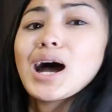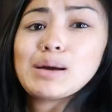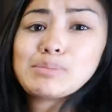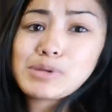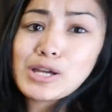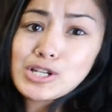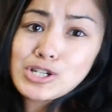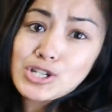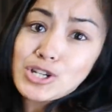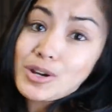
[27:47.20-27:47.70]
I'm
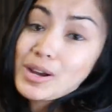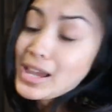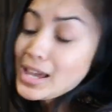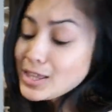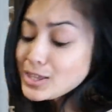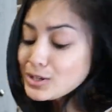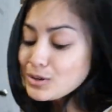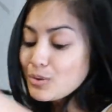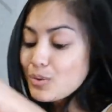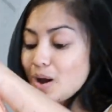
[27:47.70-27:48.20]
not sure.
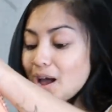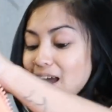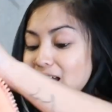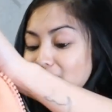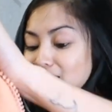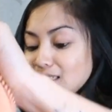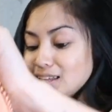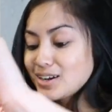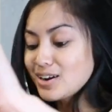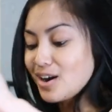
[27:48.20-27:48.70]
Either
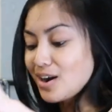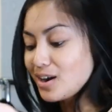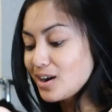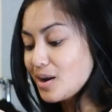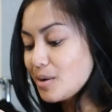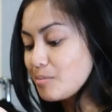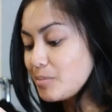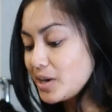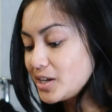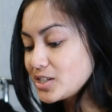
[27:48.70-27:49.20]
way, there are
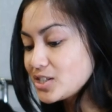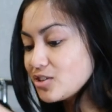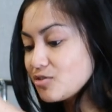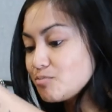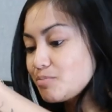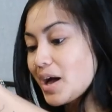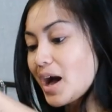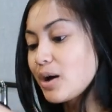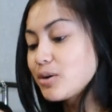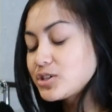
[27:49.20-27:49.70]
a bunch
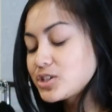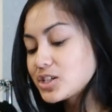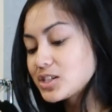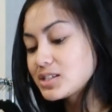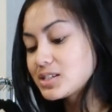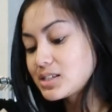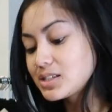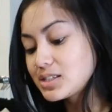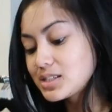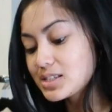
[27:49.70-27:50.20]
of
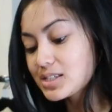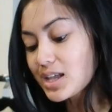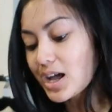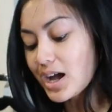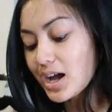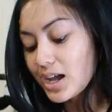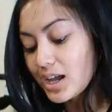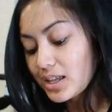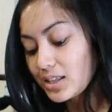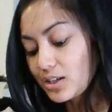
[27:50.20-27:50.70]
pouches
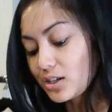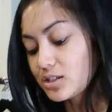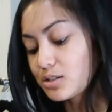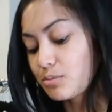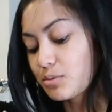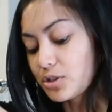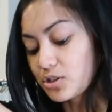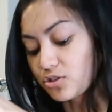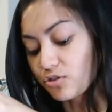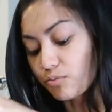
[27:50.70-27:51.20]
inside. There's
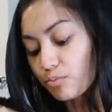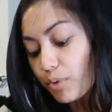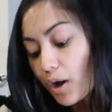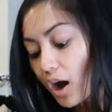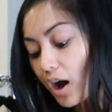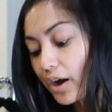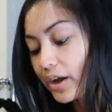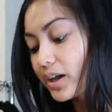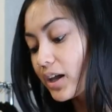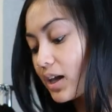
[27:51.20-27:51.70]
a bunch of
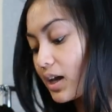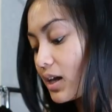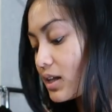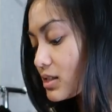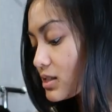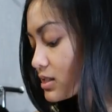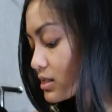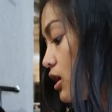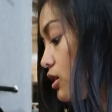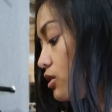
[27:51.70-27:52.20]

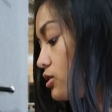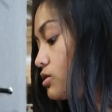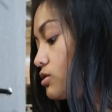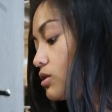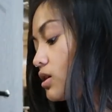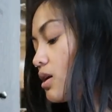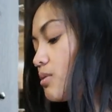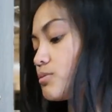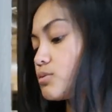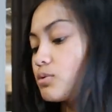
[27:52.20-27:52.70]
pockets. It
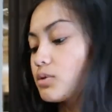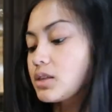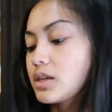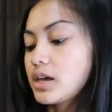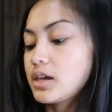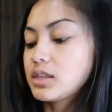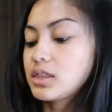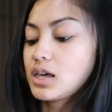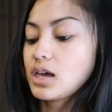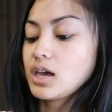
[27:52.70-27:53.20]
also comes with
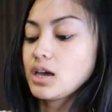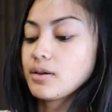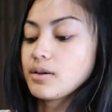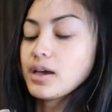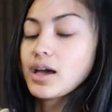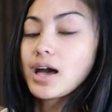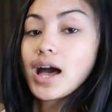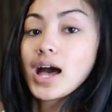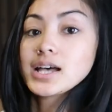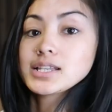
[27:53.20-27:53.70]
like they.
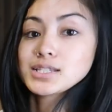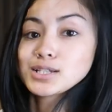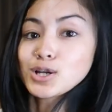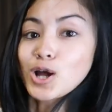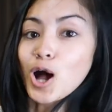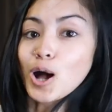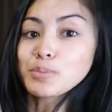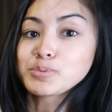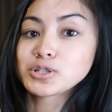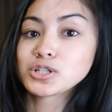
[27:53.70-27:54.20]
it has an
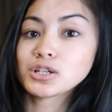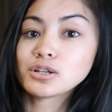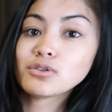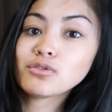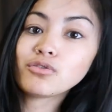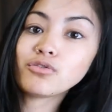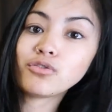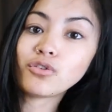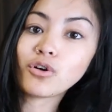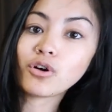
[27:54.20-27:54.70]

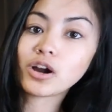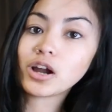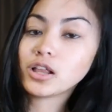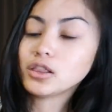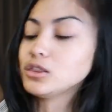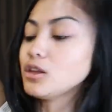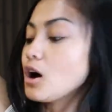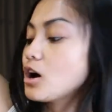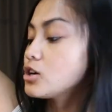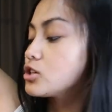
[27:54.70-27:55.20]
option for a
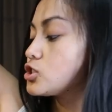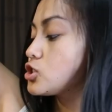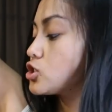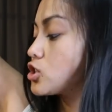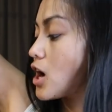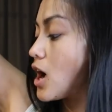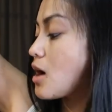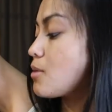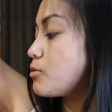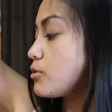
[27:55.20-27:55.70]
long
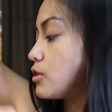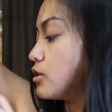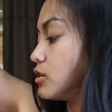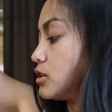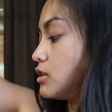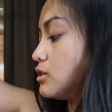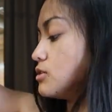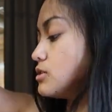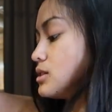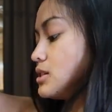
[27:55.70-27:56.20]
strap or you
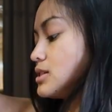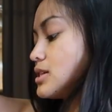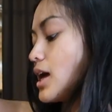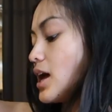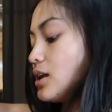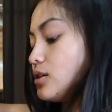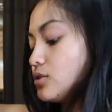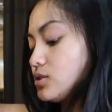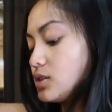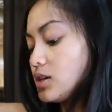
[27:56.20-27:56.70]
can use these
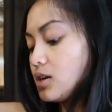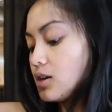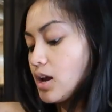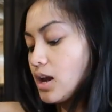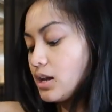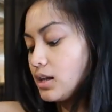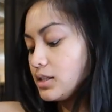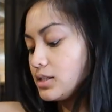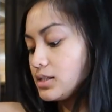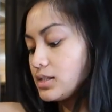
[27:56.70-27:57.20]
handles here
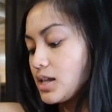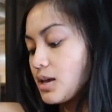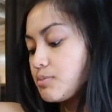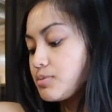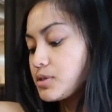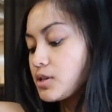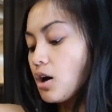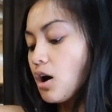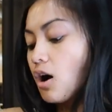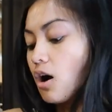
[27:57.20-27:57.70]
and it
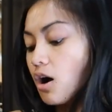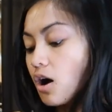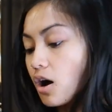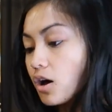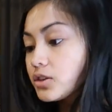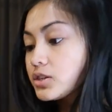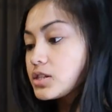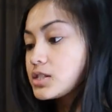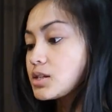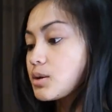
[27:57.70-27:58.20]
zips.
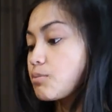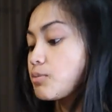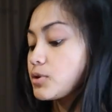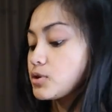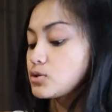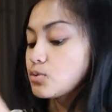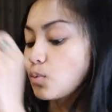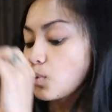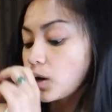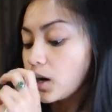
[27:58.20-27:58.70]
All the
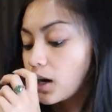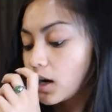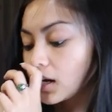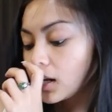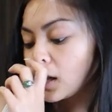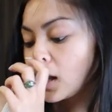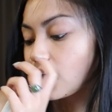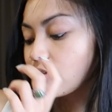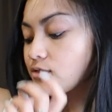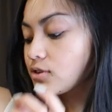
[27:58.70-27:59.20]
zippers
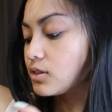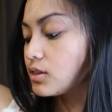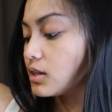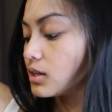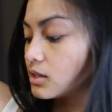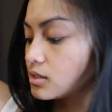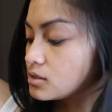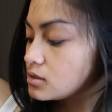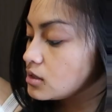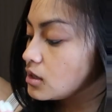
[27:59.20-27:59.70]
work.
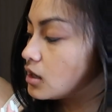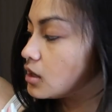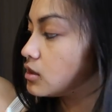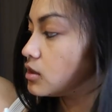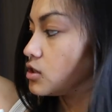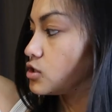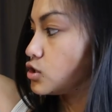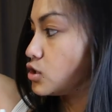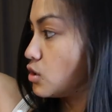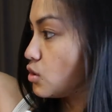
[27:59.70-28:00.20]
Everything is good.
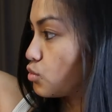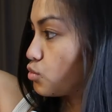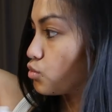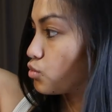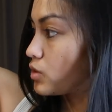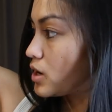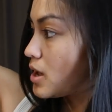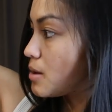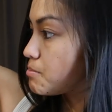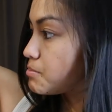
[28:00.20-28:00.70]
There's no
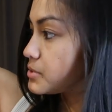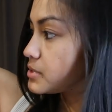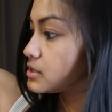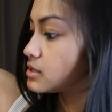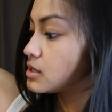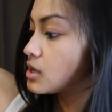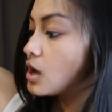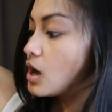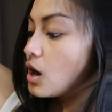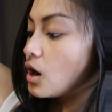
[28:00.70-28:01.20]

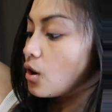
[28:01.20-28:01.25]
rips